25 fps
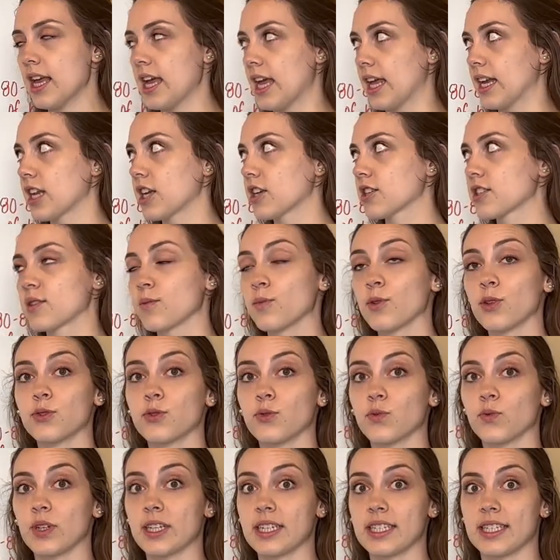And here's some of
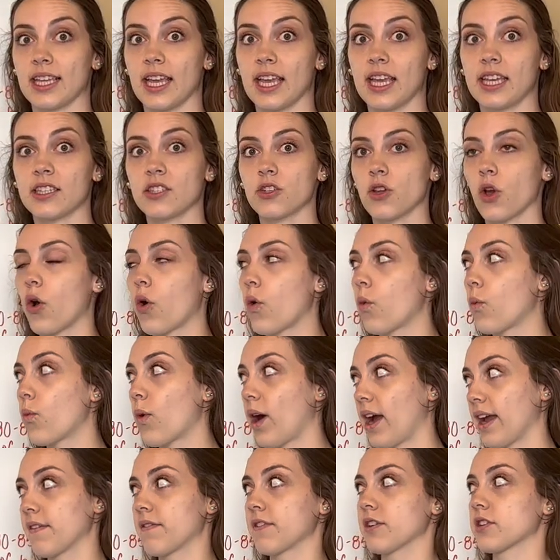those reasons
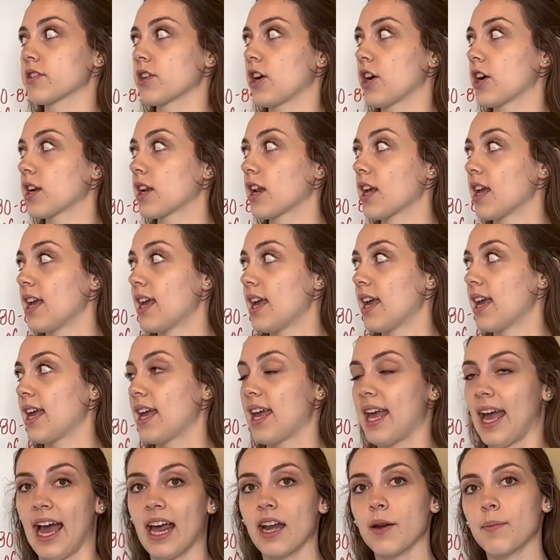why it feels hard.
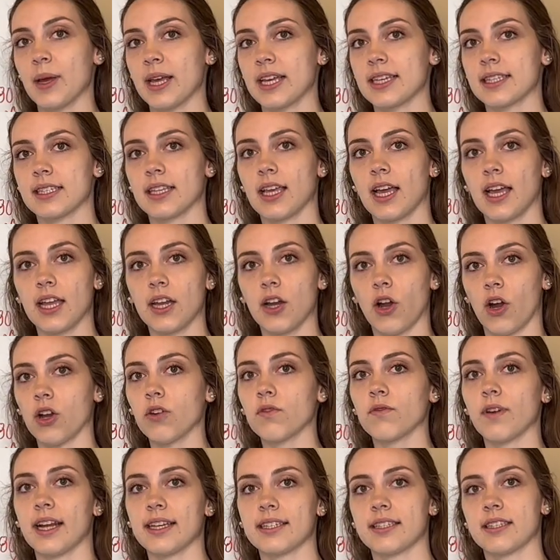At a baseline,
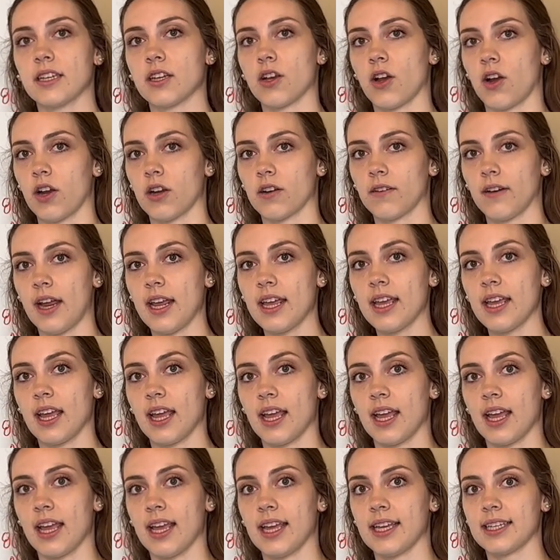our resting heart rate
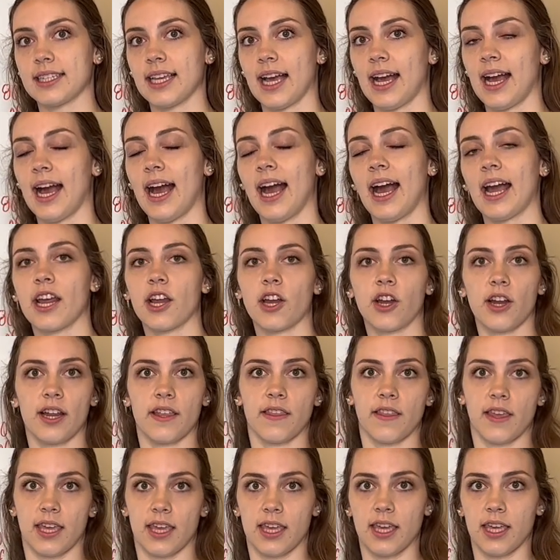is higher
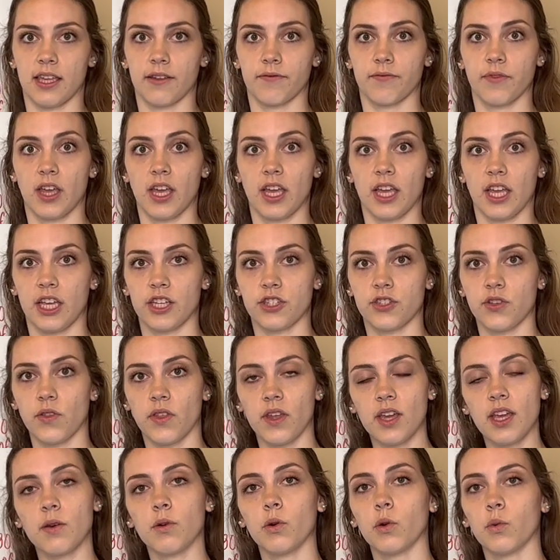in the heat. And so
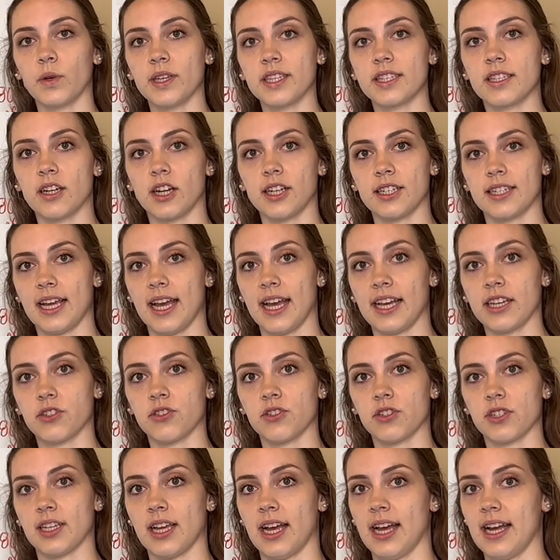then when we start to
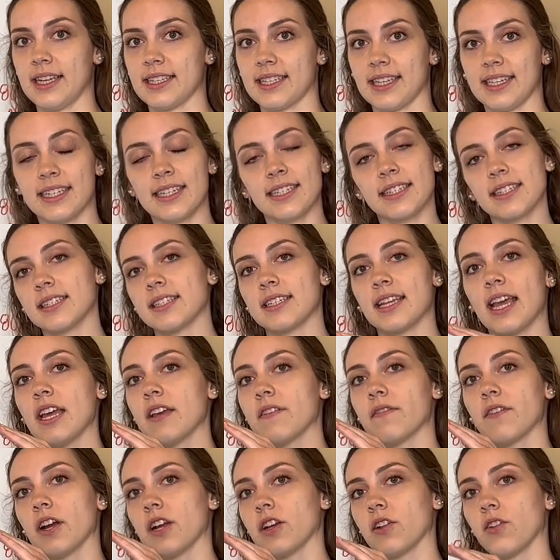exercise, it doesn't
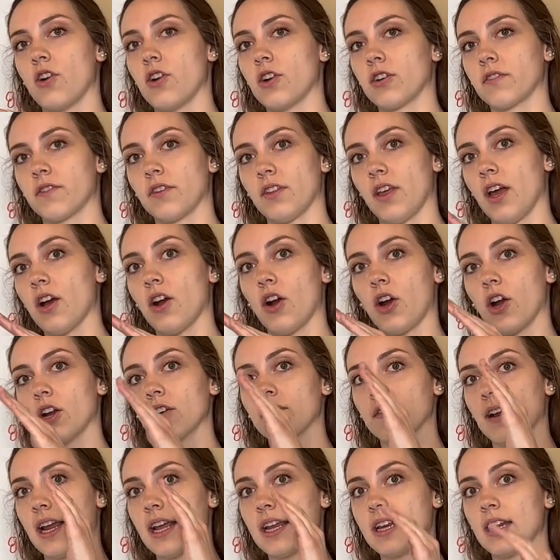take very long for that
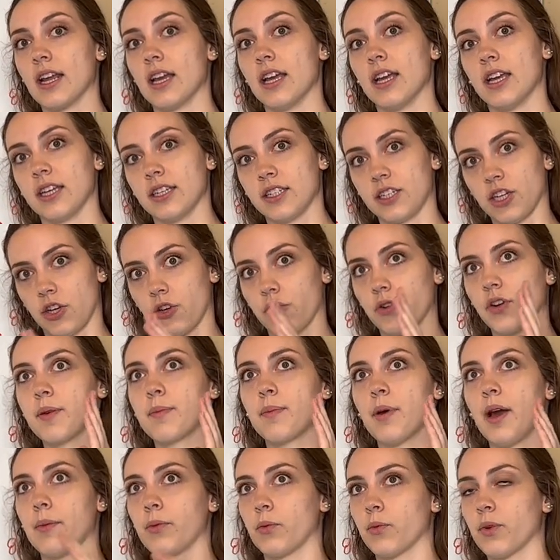heart rate to
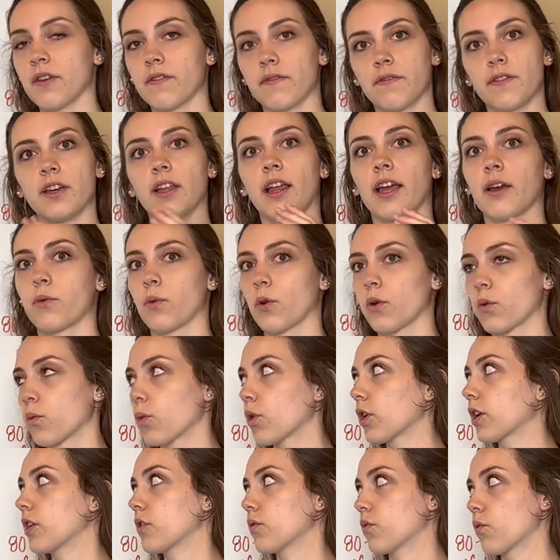creep up, and we feel like we're
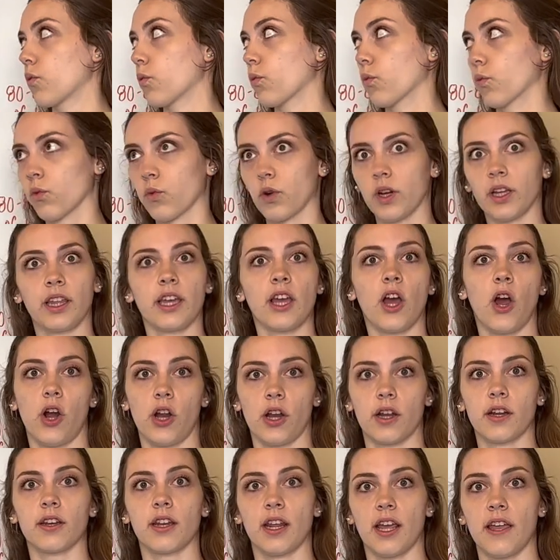working really
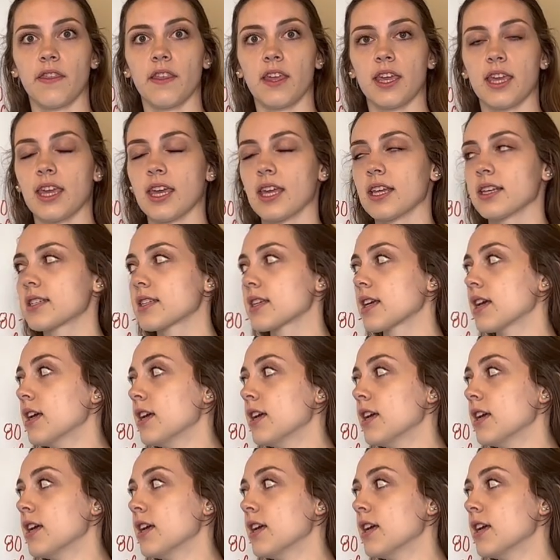hard in the heat.